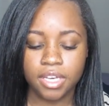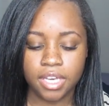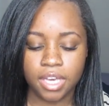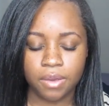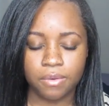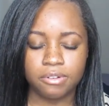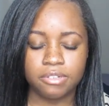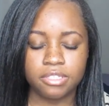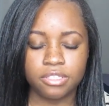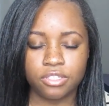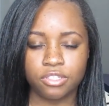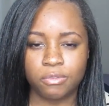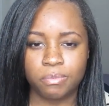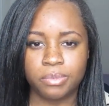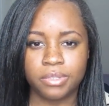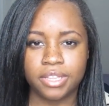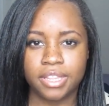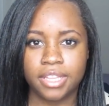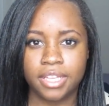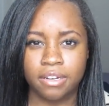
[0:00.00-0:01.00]
it was
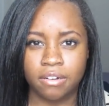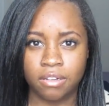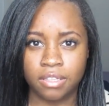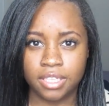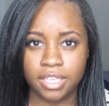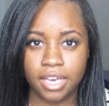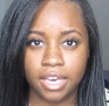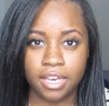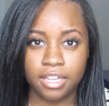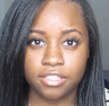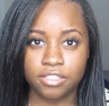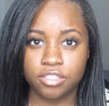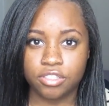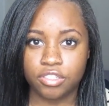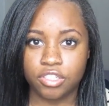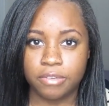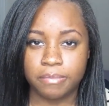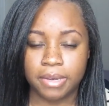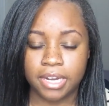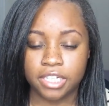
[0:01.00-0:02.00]
super thin on the end
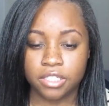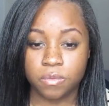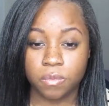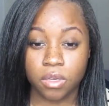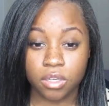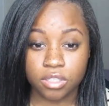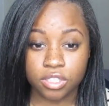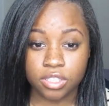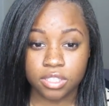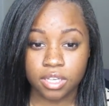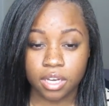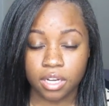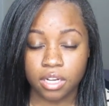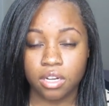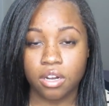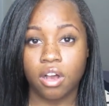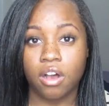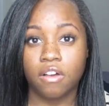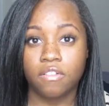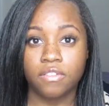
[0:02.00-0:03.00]
so you might as well just cut
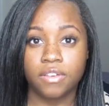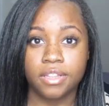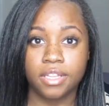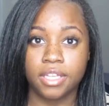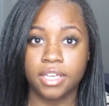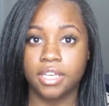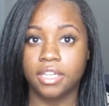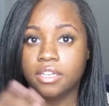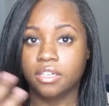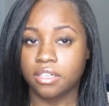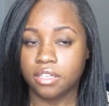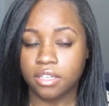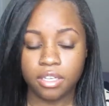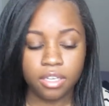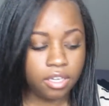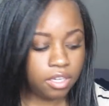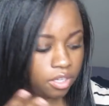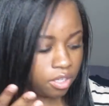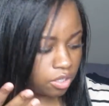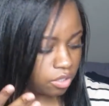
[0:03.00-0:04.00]
it off and then
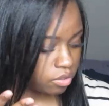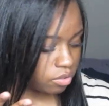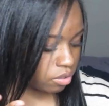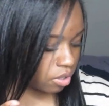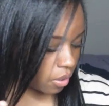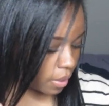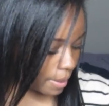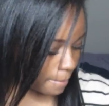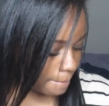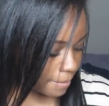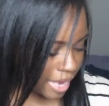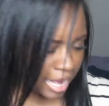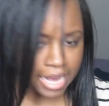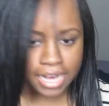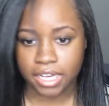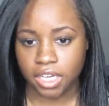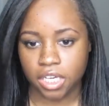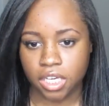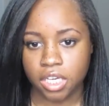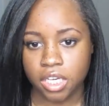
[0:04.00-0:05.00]
grow it
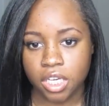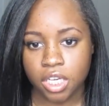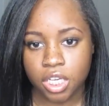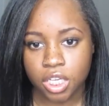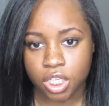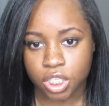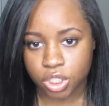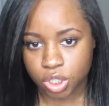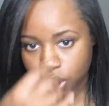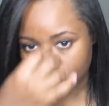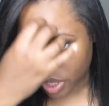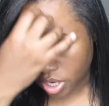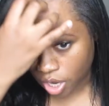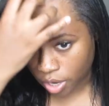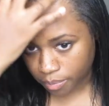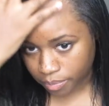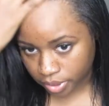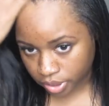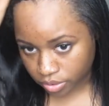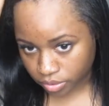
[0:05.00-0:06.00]
back. So it'll
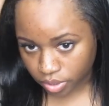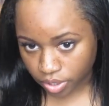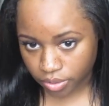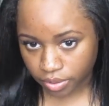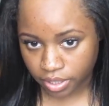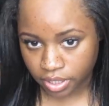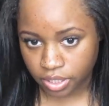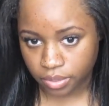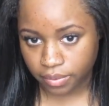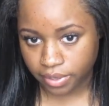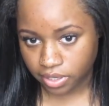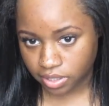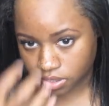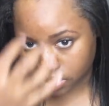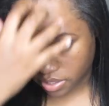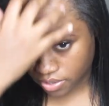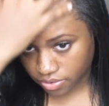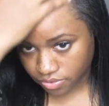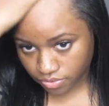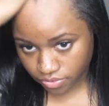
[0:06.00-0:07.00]
help it grow anyways
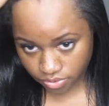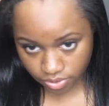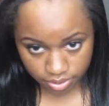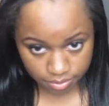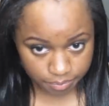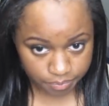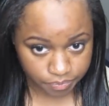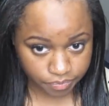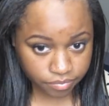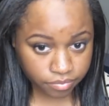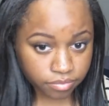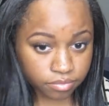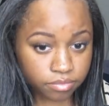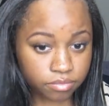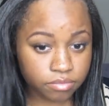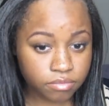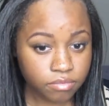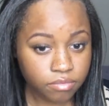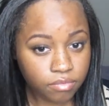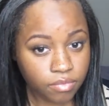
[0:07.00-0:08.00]
if
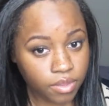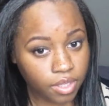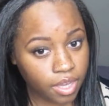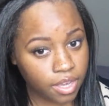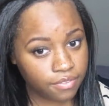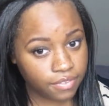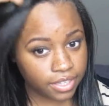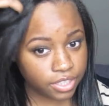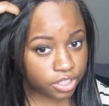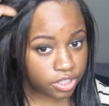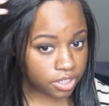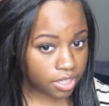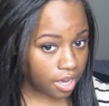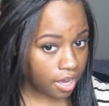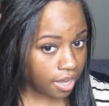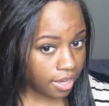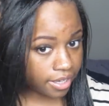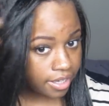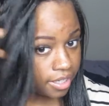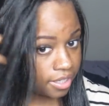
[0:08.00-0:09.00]
if I just
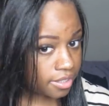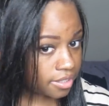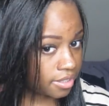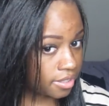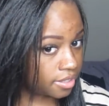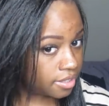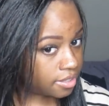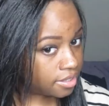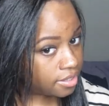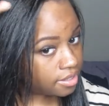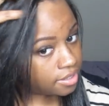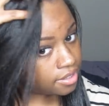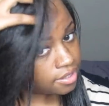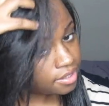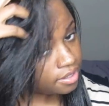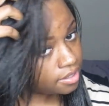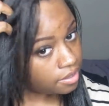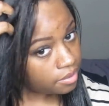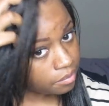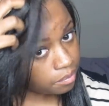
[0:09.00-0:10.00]
cut it.
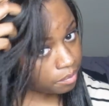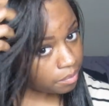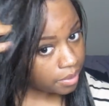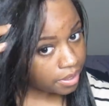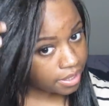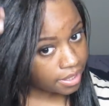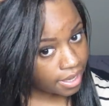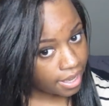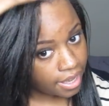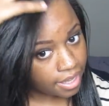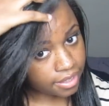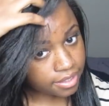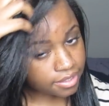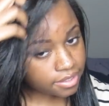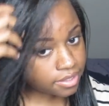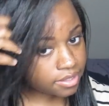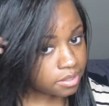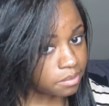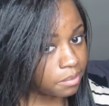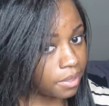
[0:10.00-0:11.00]
But yeah,
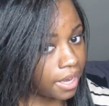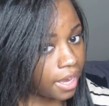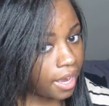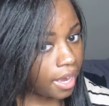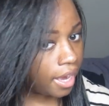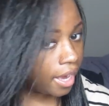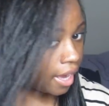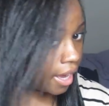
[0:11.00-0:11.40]
this is my